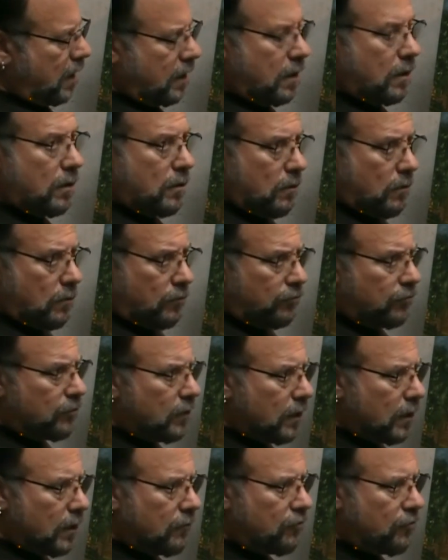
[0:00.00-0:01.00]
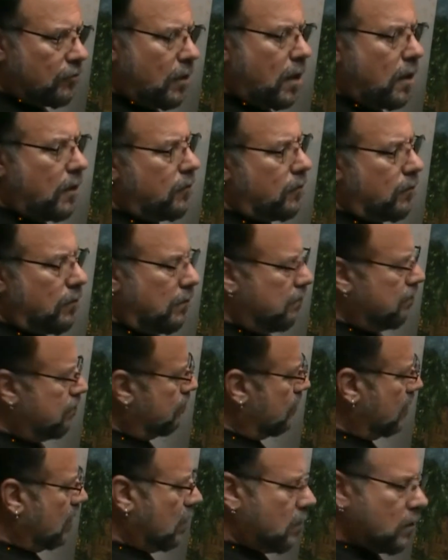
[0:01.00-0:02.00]
it goes, it's lighter.
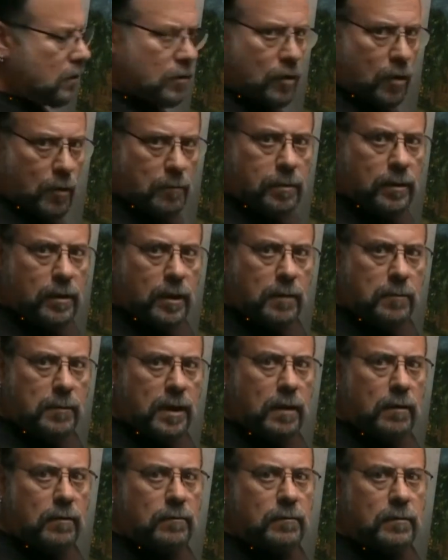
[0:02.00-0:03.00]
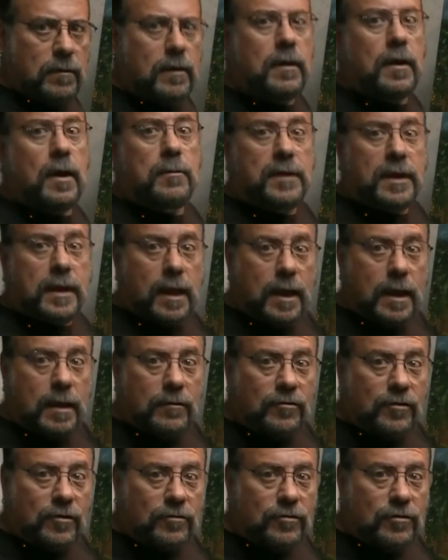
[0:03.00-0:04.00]
Don't believe me? Come to
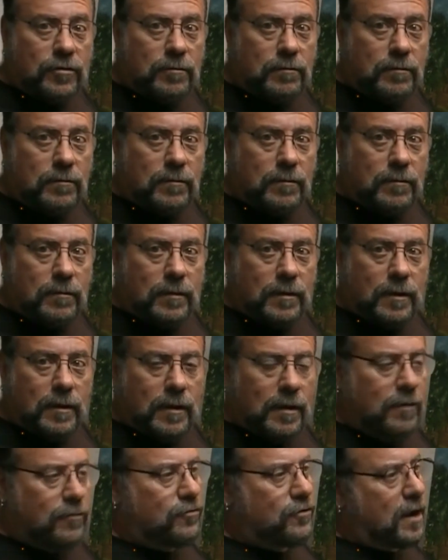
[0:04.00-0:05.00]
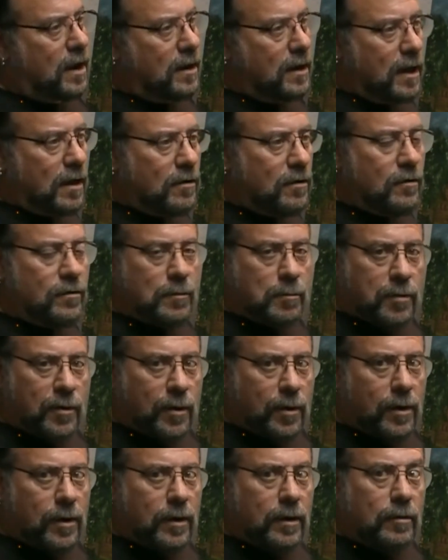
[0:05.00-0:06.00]
Kansas. Stand out on the
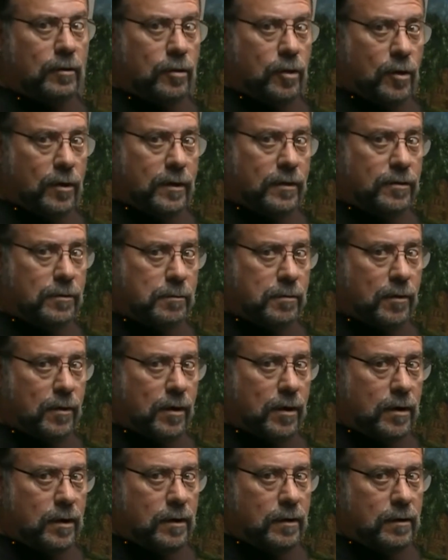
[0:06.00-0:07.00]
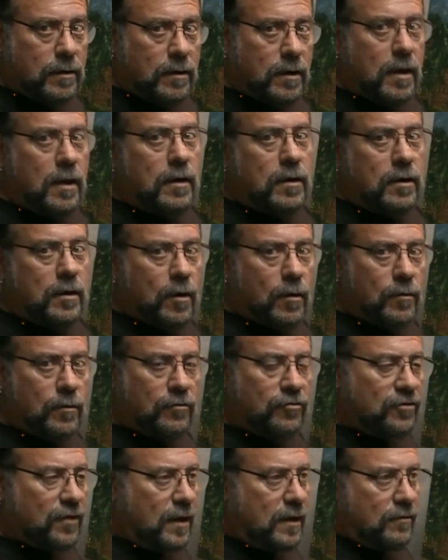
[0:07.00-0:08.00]
prairie. Look at the prairie.
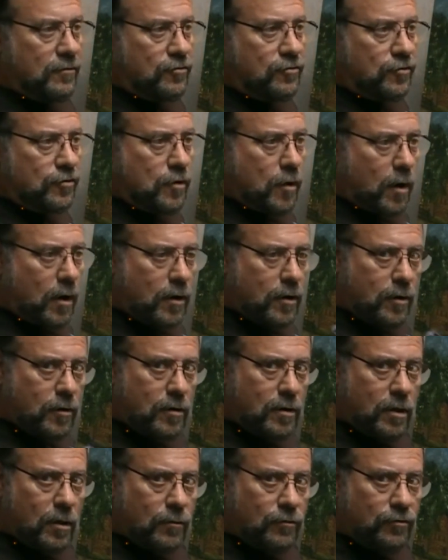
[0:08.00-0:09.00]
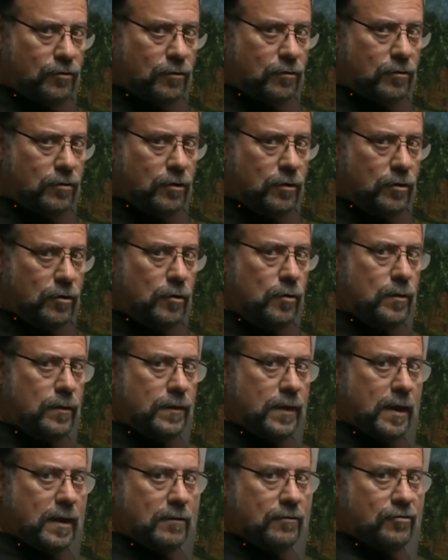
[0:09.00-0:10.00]
Notice that it's darker closer to you and
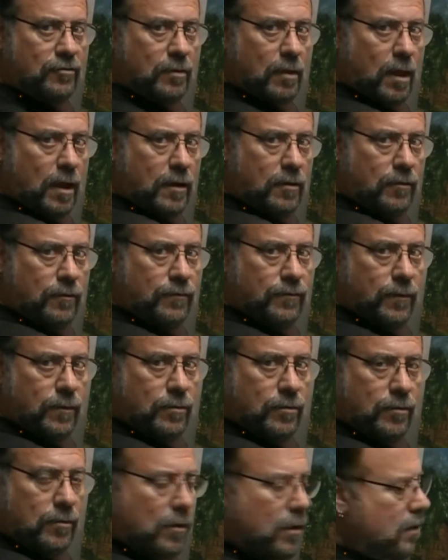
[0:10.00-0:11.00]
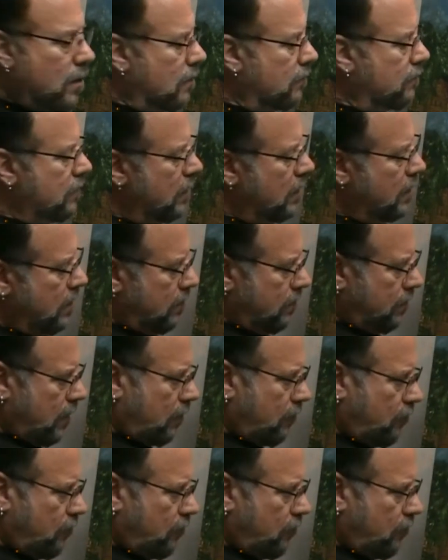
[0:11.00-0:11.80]
then it's lighter further off. That's